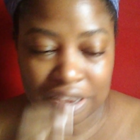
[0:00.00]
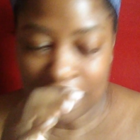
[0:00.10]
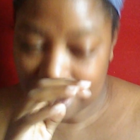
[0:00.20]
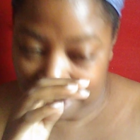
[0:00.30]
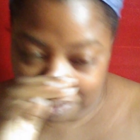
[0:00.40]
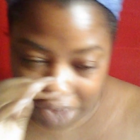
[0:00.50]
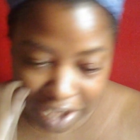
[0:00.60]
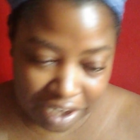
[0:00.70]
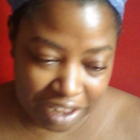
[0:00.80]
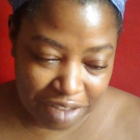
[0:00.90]
and I can
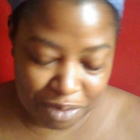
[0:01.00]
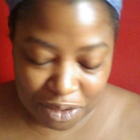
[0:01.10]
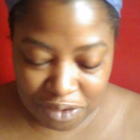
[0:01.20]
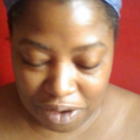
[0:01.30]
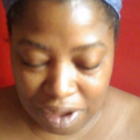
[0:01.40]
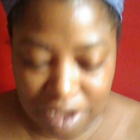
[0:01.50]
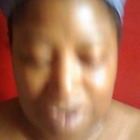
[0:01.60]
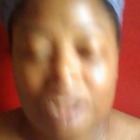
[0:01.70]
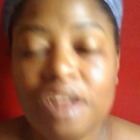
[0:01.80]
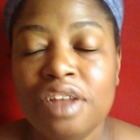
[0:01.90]
finally move on
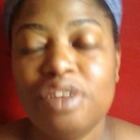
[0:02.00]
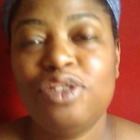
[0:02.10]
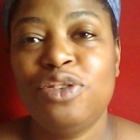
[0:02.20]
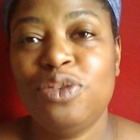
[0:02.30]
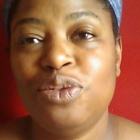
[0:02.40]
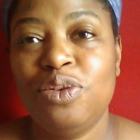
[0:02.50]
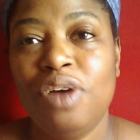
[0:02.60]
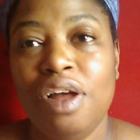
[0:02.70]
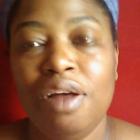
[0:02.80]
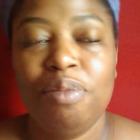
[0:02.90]
to
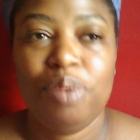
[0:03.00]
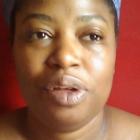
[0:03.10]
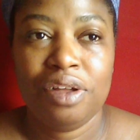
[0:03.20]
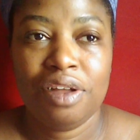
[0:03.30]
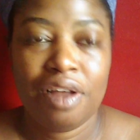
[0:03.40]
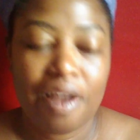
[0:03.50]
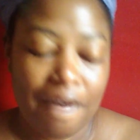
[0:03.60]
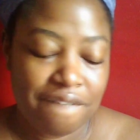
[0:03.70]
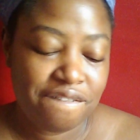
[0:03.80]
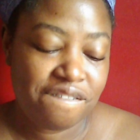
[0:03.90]
book
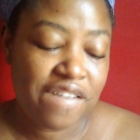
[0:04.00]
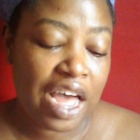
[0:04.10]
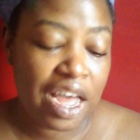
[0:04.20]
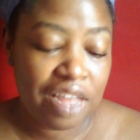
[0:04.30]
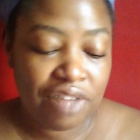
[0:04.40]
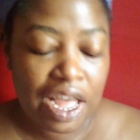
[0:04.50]
5.